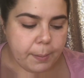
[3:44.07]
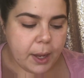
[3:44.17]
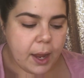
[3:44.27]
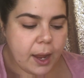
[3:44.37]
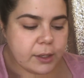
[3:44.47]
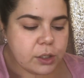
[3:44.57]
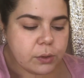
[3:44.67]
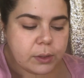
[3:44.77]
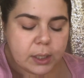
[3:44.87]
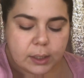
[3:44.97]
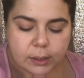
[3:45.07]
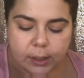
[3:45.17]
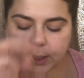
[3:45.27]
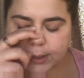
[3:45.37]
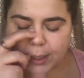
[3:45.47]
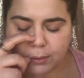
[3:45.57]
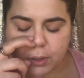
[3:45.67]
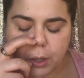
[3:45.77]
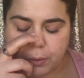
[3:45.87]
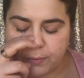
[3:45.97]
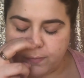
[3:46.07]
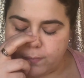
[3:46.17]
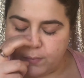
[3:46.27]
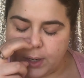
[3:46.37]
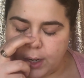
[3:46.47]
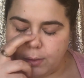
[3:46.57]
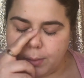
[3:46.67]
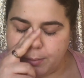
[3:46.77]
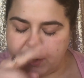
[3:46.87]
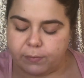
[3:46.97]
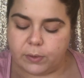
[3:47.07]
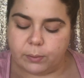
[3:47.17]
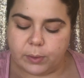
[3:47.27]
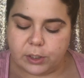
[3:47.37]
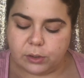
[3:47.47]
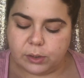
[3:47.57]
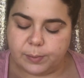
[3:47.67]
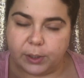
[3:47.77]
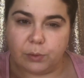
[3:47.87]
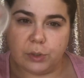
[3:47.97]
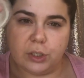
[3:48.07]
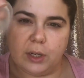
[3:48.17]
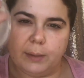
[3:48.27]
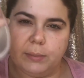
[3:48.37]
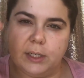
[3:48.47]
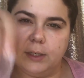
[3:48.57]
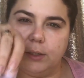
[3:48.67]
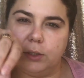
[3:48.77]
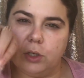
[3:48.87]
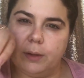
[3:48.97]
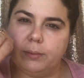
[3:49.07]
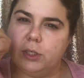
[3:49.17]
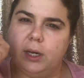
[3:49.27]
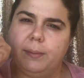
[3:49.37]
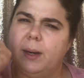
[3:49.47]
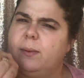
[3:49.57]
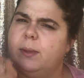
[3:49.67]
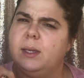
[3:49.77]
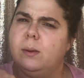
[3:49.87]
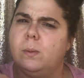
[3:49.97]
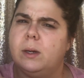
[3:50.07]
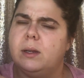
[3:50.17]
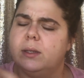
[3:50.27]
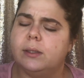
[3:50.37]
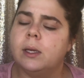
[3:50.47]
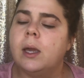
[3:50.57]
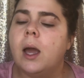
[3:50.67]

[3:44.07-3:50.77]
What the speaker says: But I do think that, because I don't know if, I can't remember if the original sponge was shaped teardrop shaped. I don't think it was.